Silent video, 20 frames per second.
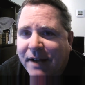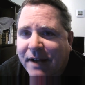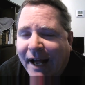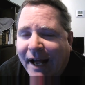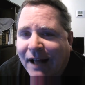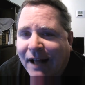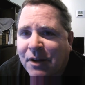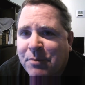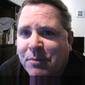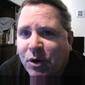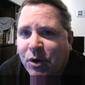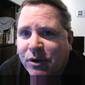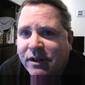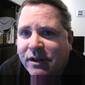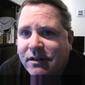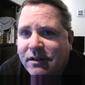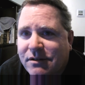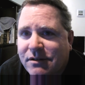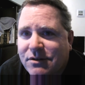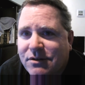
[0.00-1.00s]

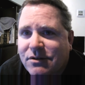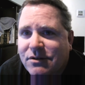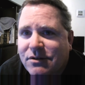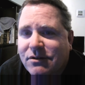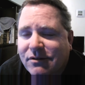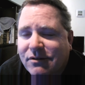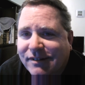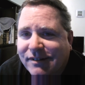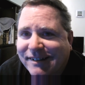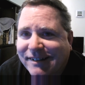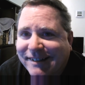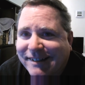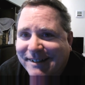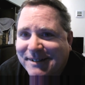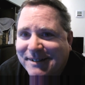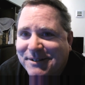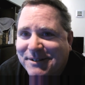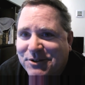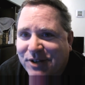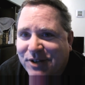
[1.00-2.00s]
alimonies,
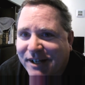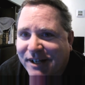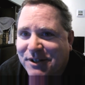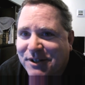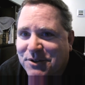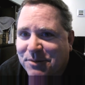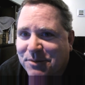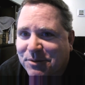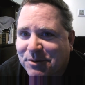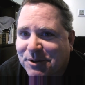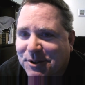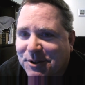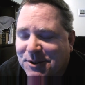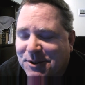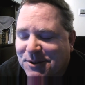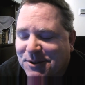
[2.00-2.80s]
child supports,